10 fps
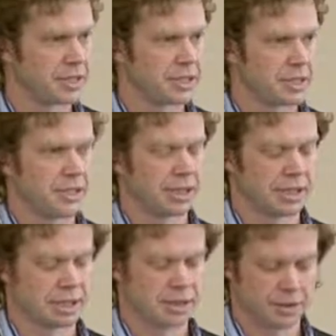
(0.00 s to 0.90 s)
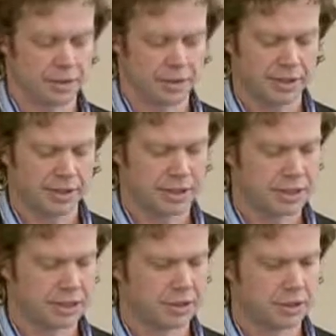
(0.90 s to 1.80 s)
end to get that, so that we have
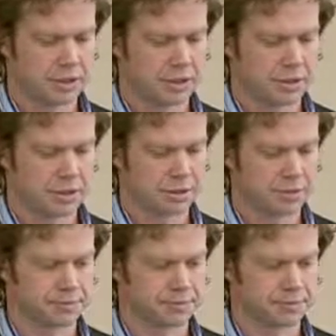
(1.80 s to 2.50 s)
18 communities in total.